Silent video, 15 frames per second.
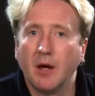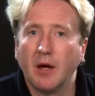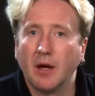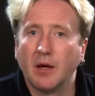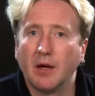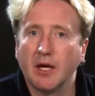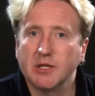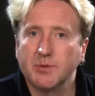
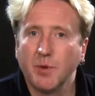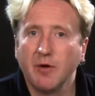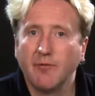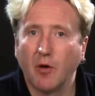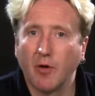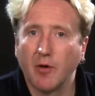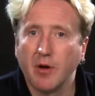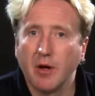Let's move
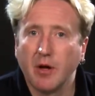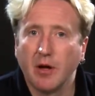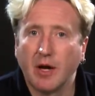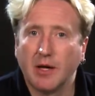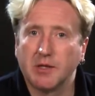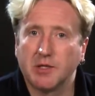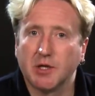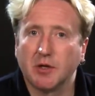on and
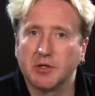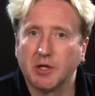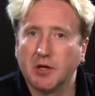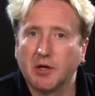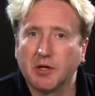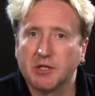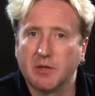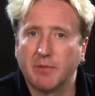start to look at
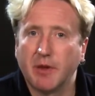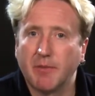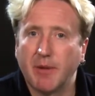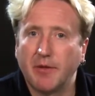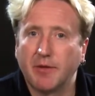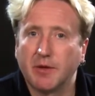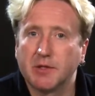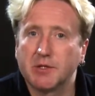some of the
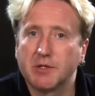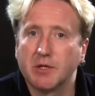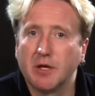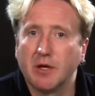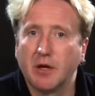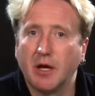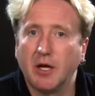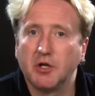methods
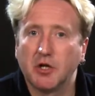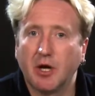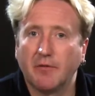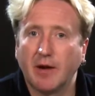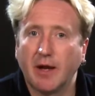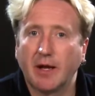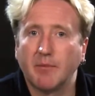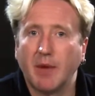in Java
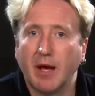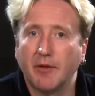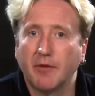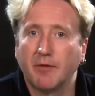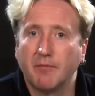Lang Math.